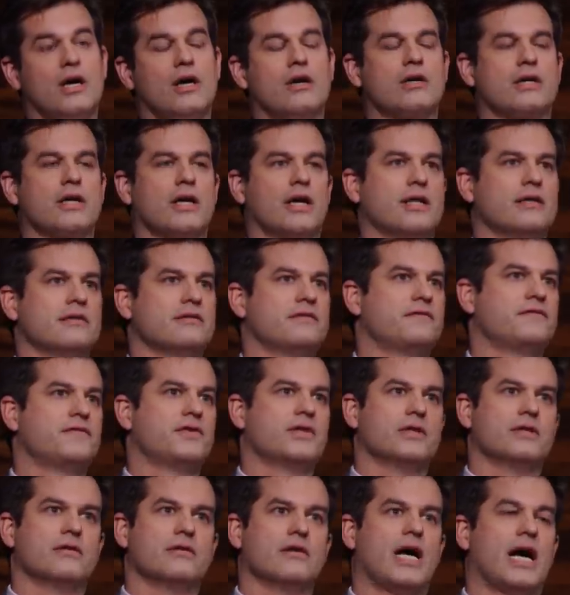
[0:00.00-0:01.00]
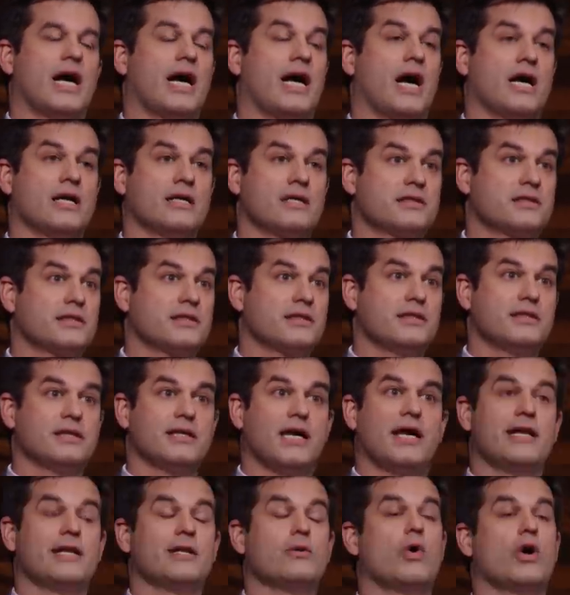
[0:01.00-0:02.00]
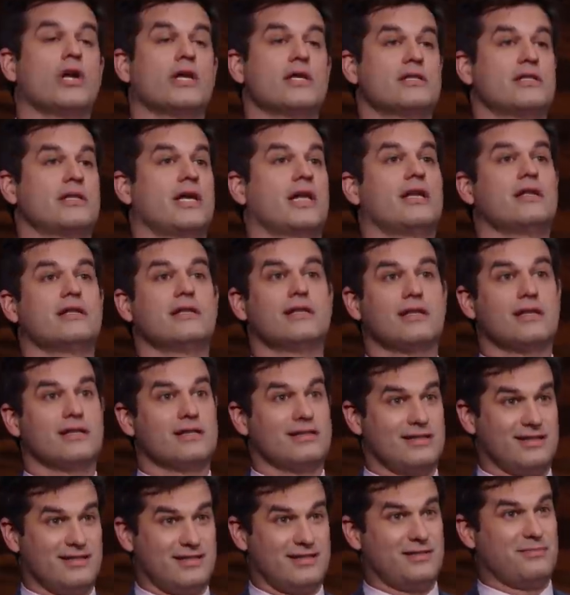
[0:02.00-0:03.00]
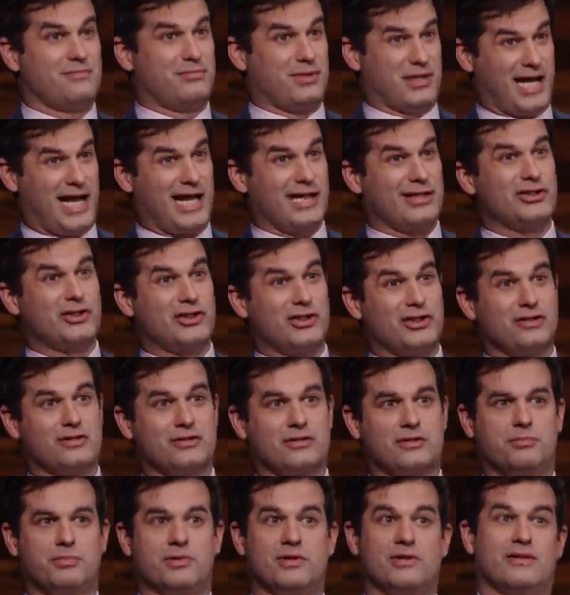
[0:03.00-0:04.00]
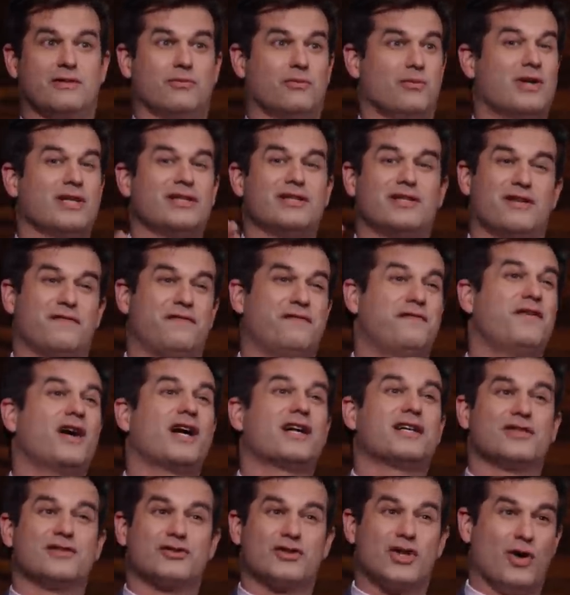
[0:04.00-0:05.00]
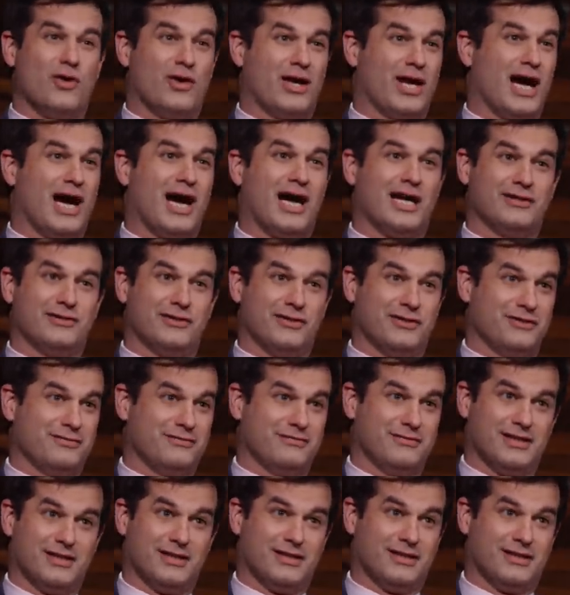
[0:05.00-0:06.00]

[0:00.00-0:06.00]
Okay, phew. I honestly, I didn't want to say anything because it's a black church, but what the f- is going on, dude?